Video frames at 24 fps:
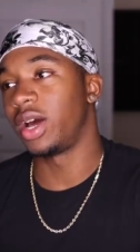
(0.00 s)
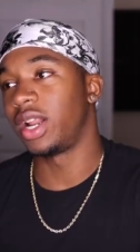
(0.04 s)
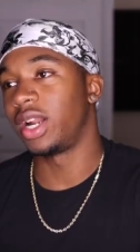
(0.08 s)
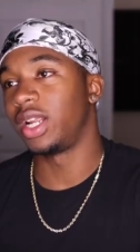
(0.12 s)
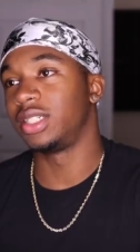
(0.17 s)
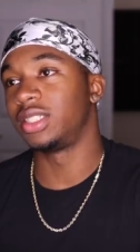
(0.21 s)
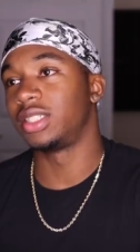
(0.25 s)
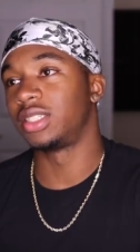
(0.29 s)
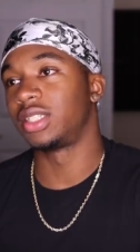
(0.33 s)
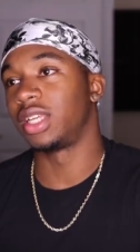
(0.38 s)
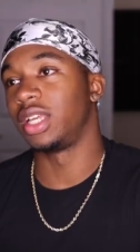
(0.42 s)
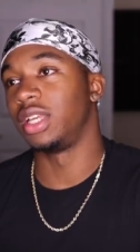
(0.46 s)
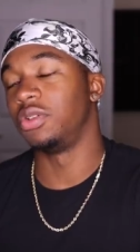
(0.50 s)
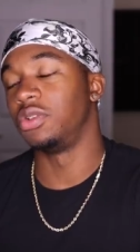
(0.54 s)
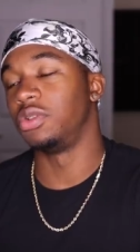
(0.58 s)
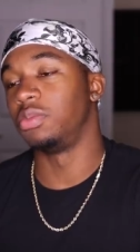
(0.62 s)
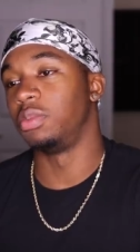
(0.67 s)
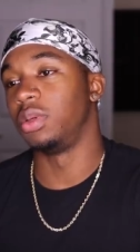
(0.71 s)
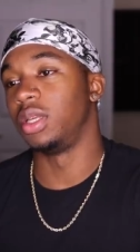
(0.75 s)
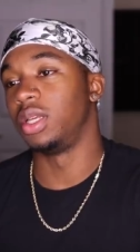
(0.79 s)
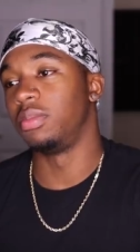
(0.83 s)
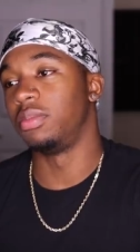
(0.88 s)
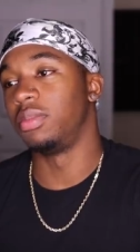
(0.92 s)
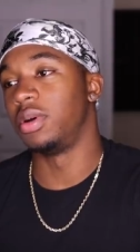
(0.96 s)
Why did I just say he
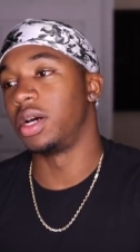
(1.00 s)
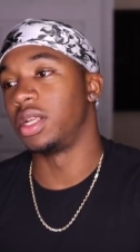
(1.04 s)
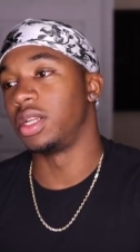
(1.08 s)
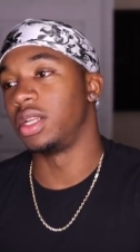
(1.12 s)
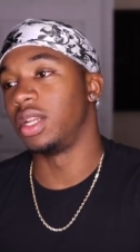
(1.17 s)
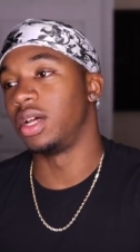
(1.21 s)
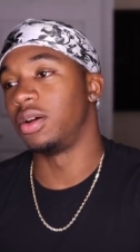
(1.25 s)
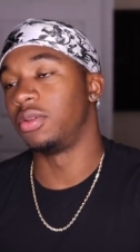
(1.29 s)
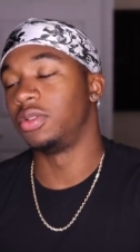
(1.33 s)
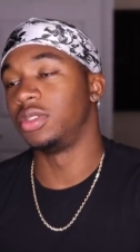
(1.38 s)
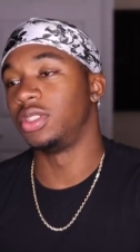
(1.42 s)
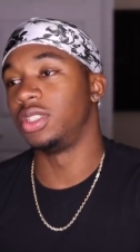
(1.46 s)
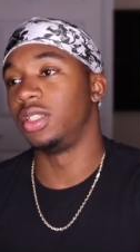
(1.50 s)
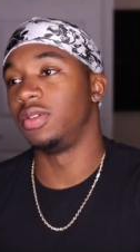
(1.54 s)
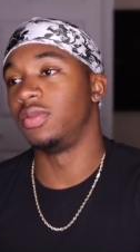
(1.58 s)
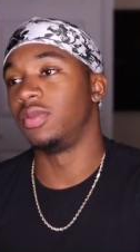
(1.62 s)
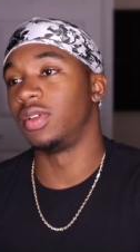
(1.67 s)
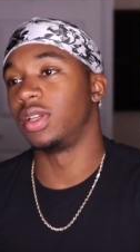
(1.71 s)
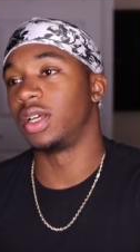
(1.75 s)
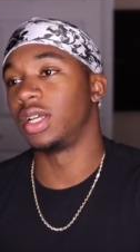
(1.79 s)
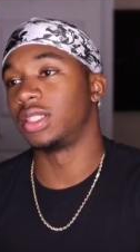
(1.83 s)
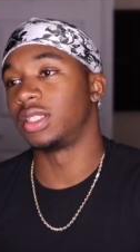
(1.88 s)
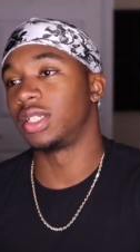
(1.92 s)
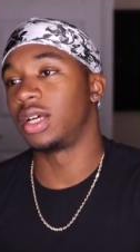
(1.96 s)
was big body? That wasn't
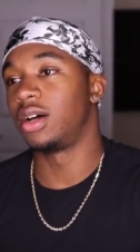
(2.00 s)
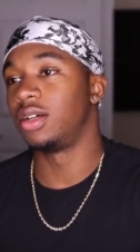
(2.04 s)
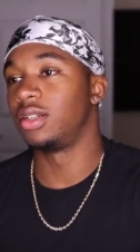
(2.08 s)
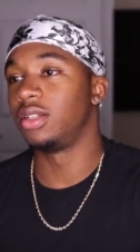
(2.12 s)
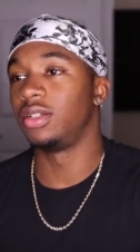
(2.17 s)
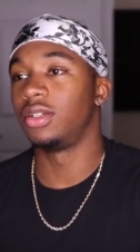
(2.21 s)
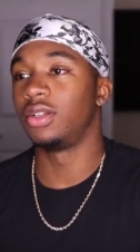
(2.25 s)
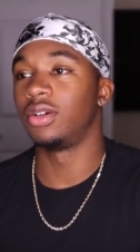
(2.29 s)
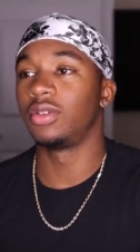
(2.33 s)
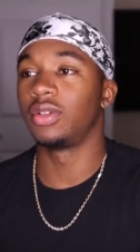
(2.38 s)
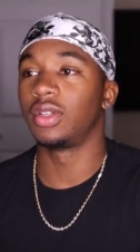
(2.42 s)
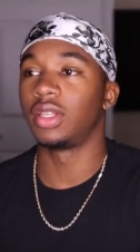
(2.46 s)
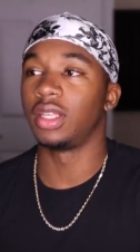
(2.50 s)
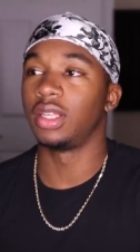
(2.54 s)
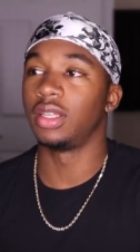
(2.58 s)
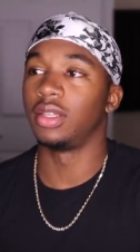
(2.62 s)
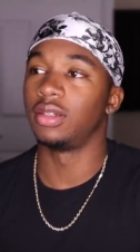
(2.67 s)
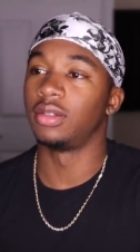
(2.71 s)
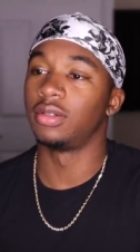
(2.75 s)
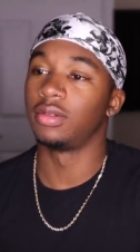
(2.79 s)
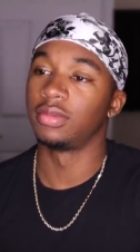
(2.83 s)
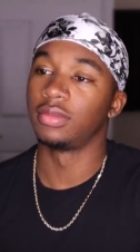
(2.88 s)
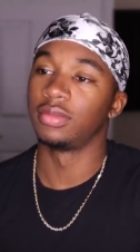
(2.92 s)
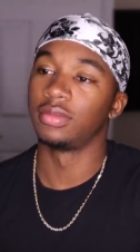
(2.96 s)
even nice. I don't even know the kid.